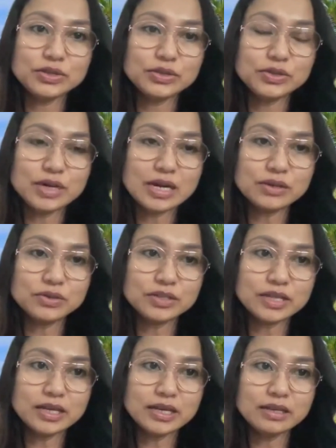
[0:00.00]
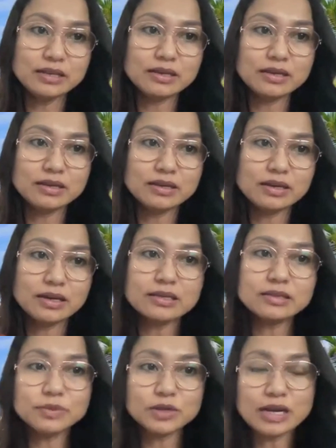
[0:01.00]
how to say, the
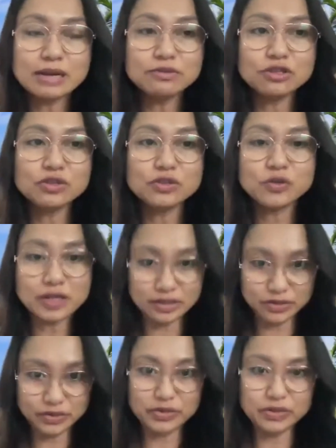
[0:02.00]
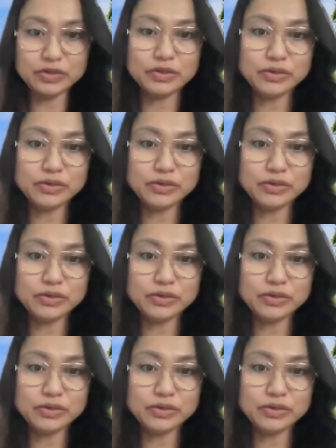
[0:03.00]
customer have to trust you too.